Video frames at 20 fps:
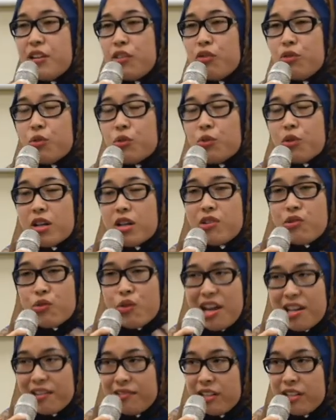to
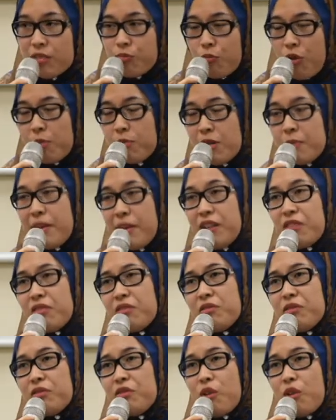address this problem and
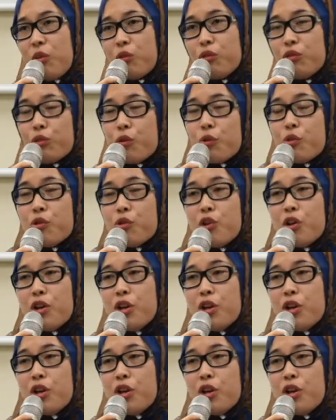also